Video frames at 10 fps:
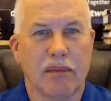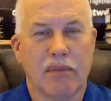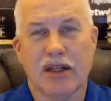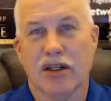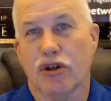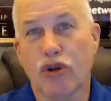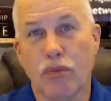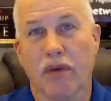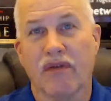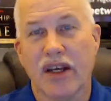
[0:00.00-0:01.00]
makes it too
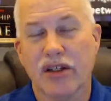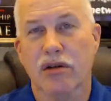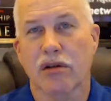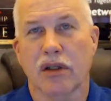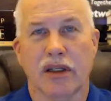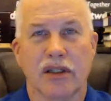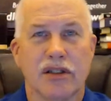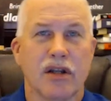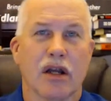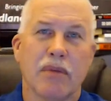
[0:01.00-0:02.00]
professional, and this is
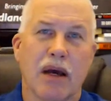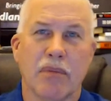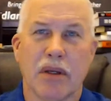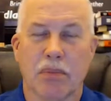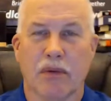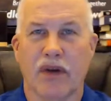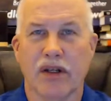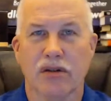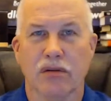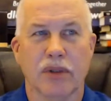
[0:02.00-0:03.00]
not about being professional,